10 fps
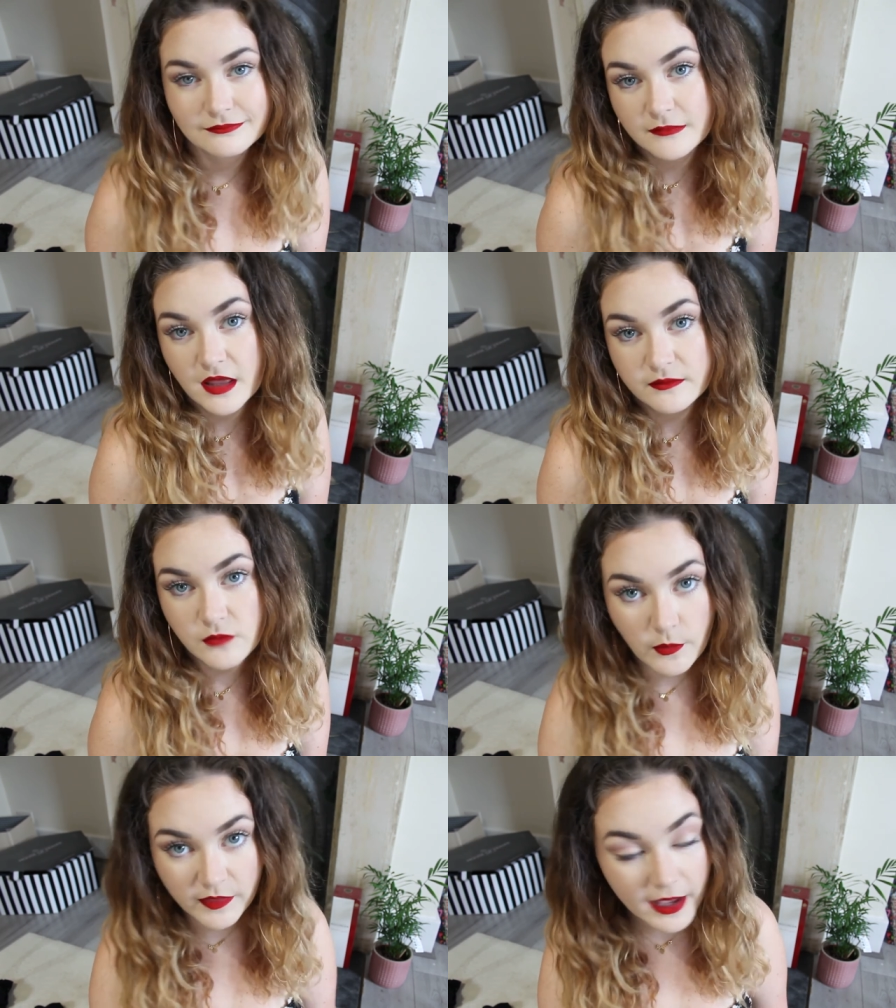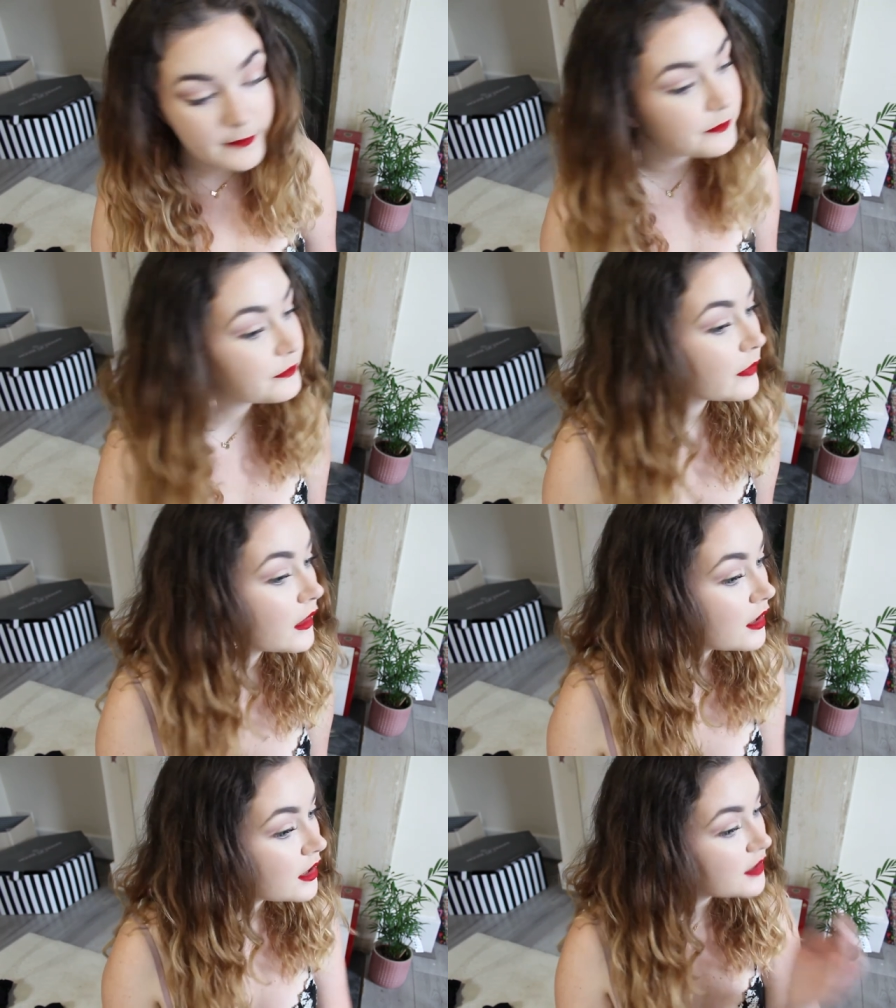Nothing wrong with that.
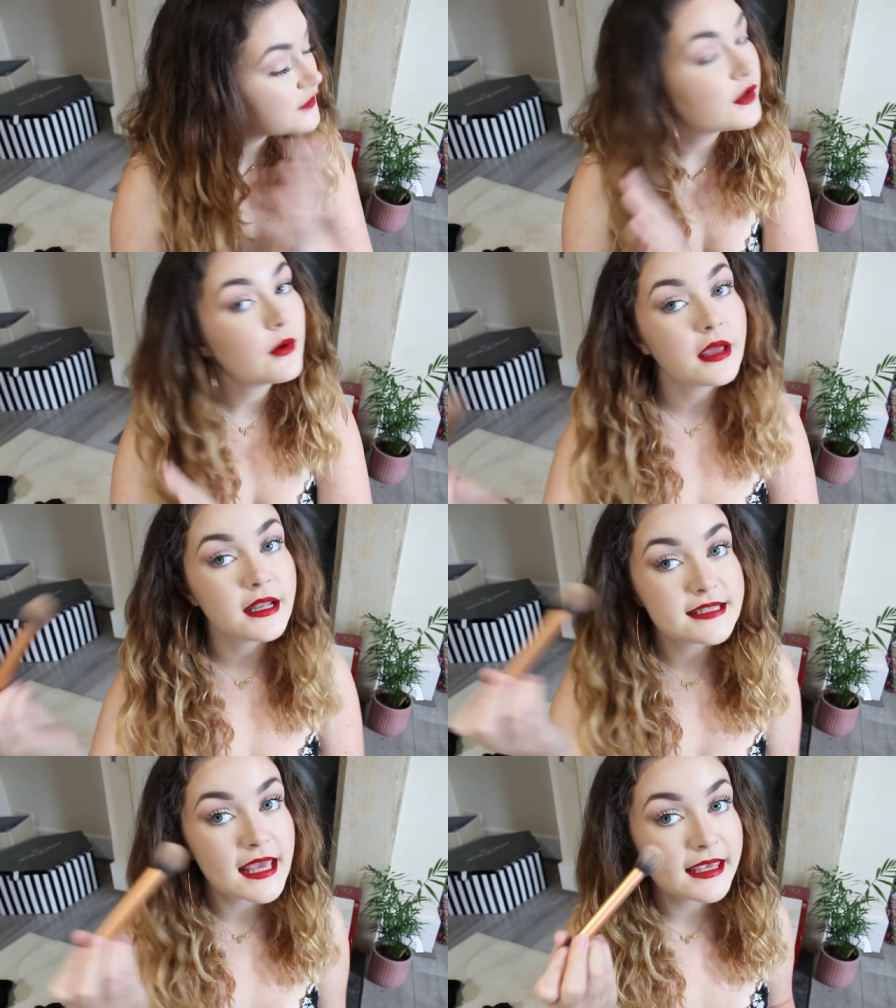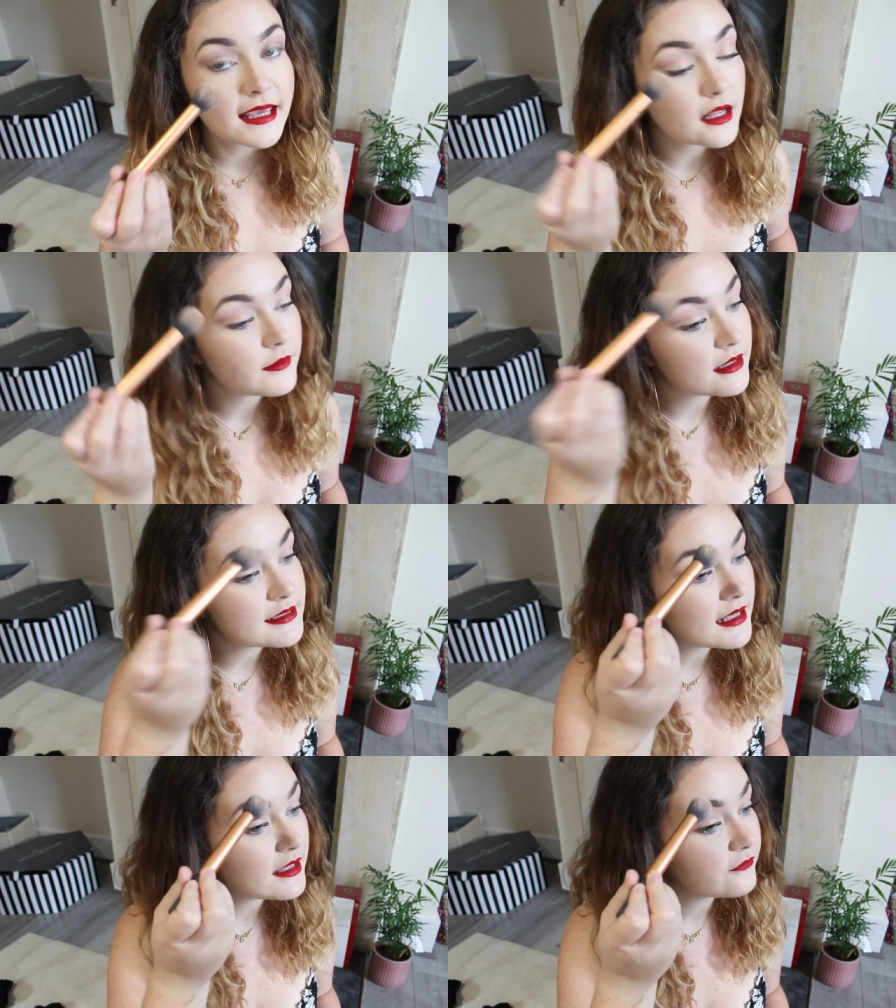So I'm going to take it, I'm going to
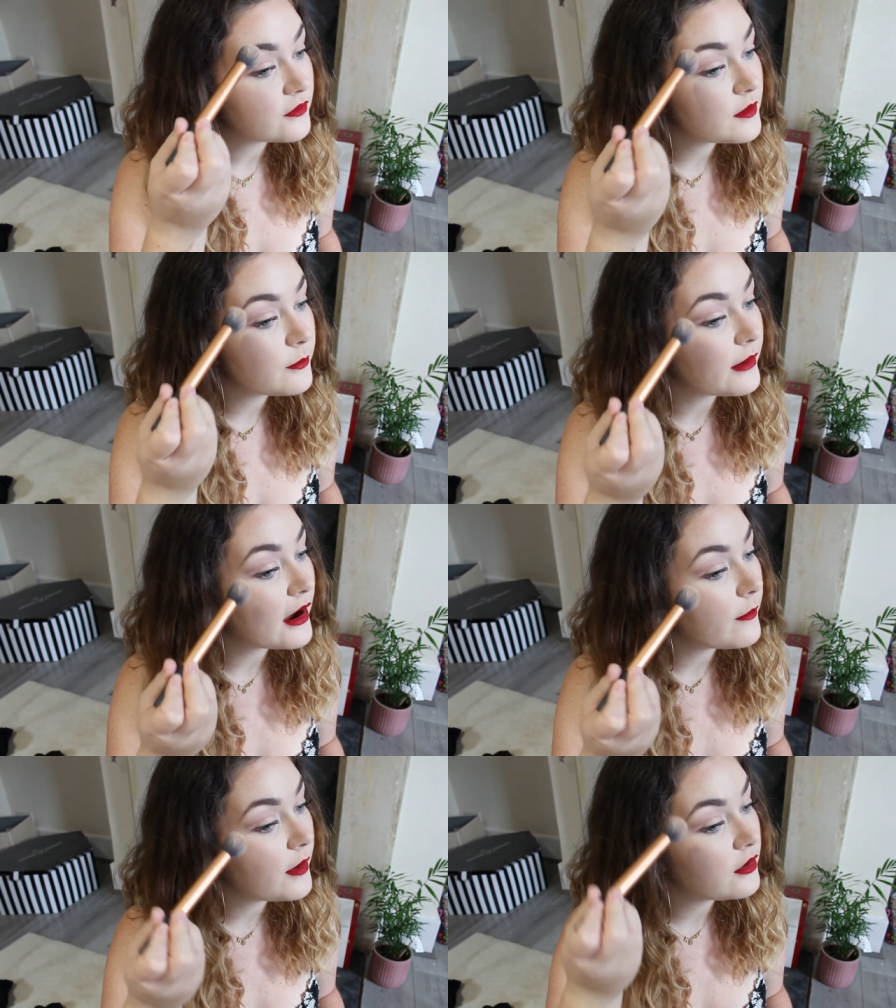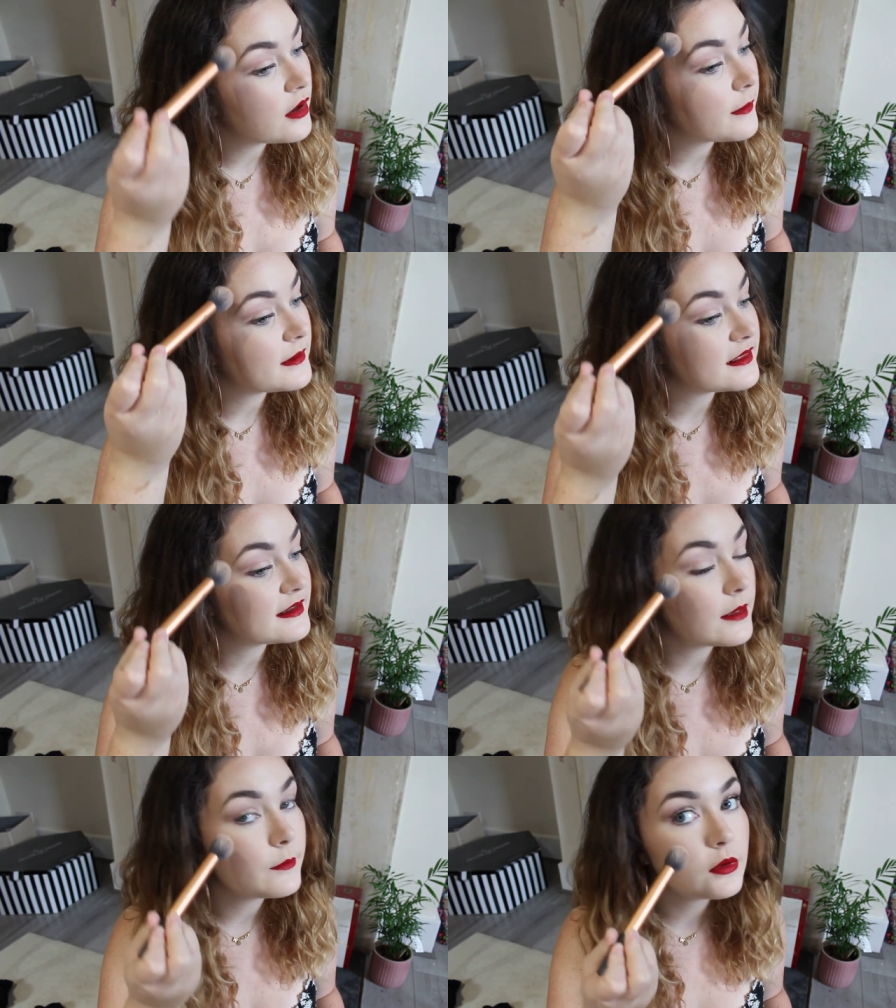take it from the brow bone up into the
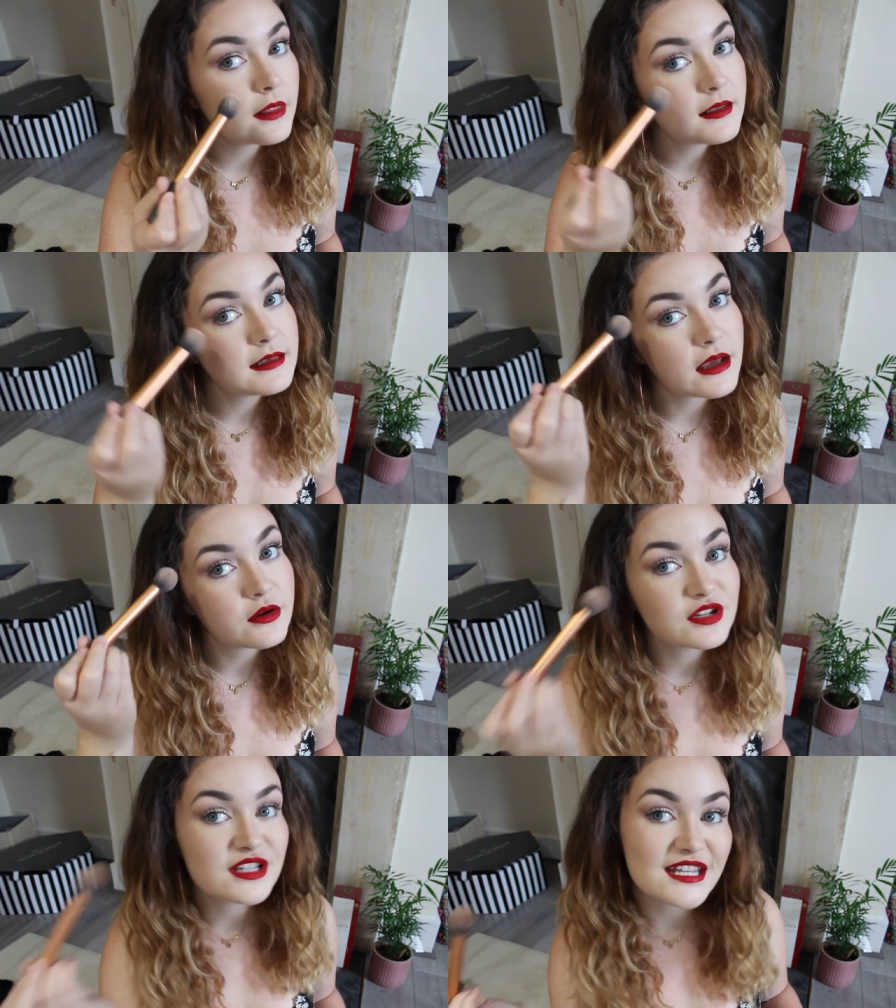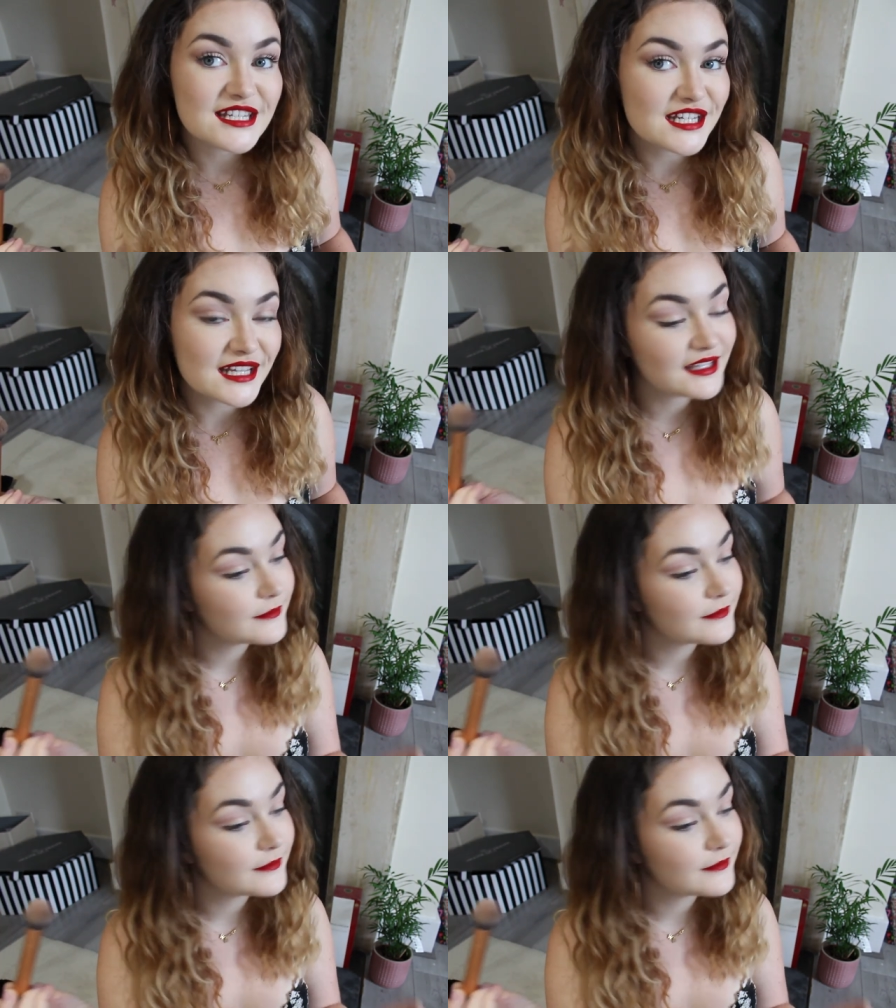temple and then down onto the cheek.